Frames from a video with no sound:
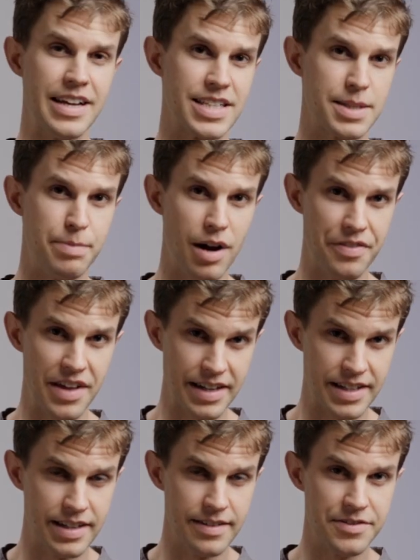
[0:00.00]
that spot
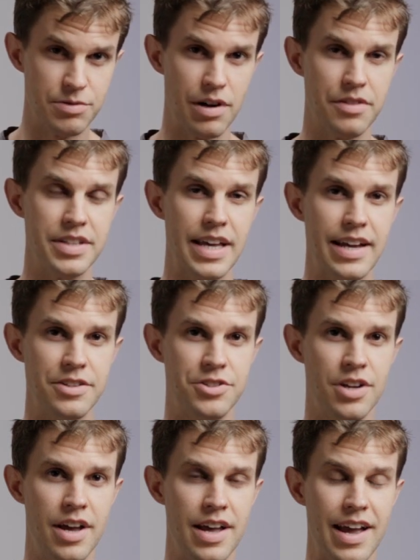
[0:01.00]
that gives around the
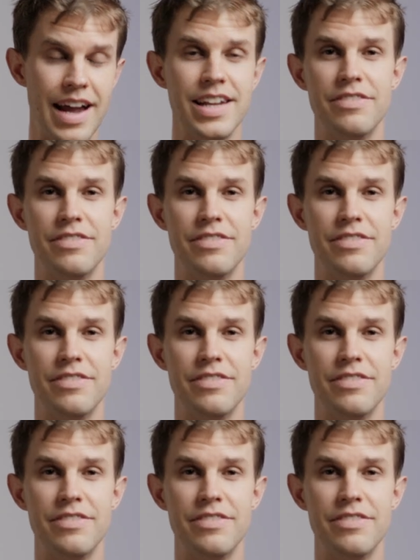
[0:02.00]
edge and